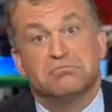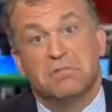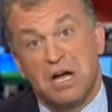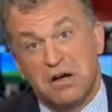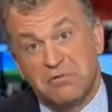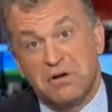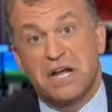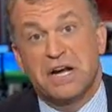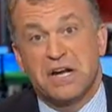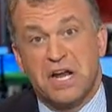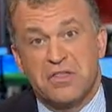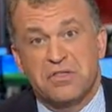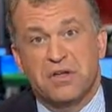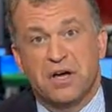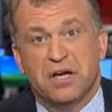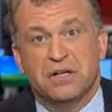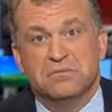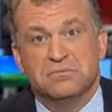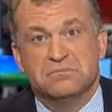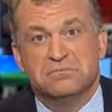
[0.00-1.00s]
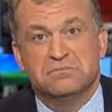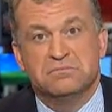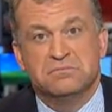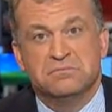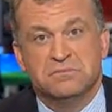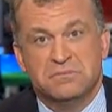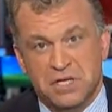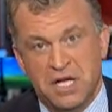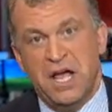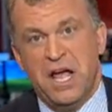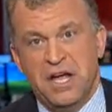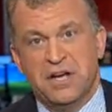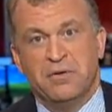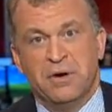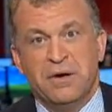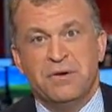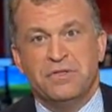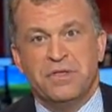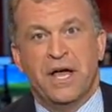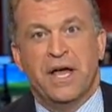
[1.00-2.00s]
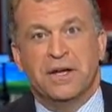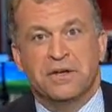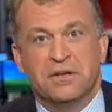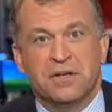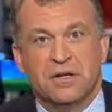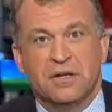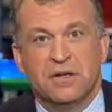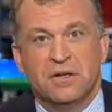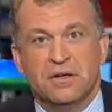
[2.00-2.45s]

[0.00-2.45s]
I read it, I thought, hey, I agree with that.